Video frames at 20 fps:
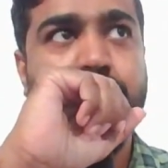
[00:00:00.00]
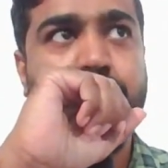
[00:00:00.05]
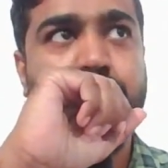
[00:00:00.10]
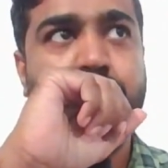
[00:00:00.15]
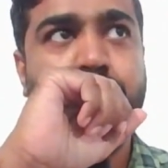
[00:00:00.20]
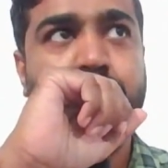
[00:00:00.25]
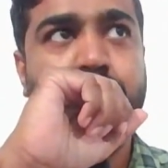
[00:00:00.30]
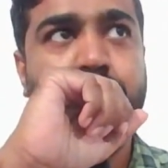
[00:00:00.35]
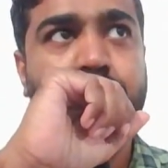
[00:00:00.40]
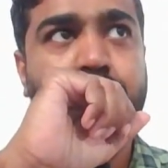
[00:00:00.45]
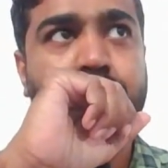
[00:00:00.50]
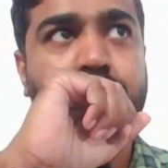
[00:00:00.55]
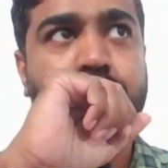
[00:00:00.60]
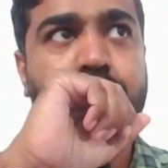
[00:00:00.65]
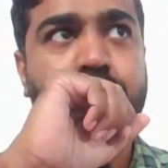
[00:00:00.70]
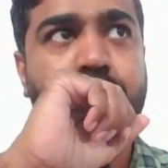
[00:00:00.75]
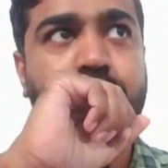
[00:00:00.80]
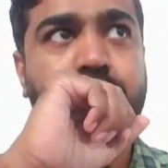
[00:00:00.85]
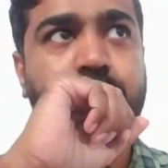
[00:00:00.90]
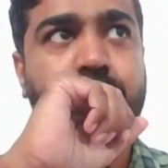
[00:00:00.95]

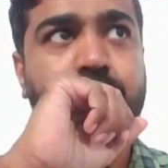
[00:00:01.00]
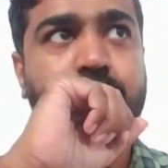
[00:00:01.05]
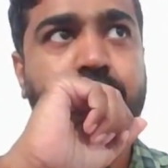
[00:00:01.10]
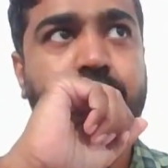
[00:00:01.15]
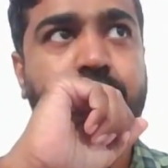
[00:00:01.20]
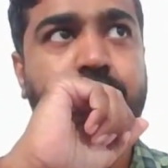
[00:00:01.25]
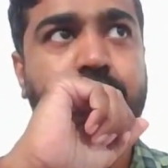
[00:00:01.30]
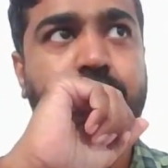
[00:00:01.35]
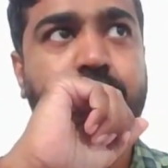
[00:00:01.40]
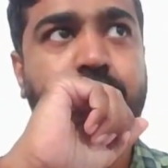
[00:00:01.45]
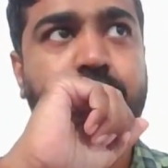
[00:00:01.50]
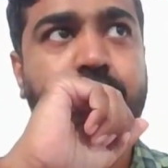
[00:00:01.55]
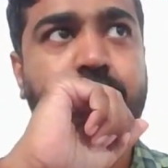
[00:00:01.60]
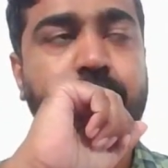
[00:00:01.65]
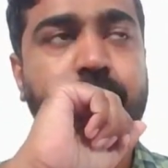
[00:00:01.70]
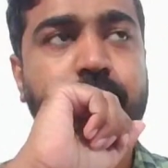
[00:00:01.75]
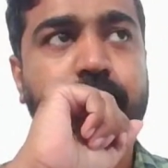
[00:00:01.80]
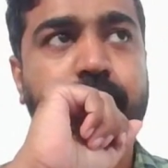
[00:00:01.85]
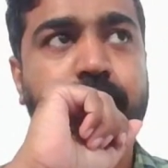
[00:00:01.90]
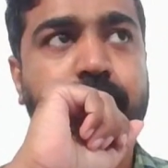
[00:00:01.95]

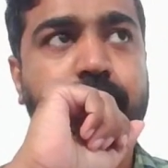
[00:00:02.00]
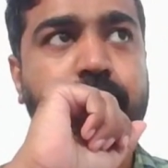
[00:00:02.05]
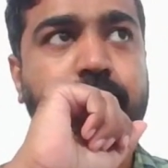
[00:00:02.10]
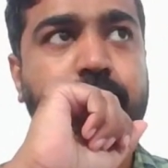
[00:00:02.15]
No one is speaking in this clip.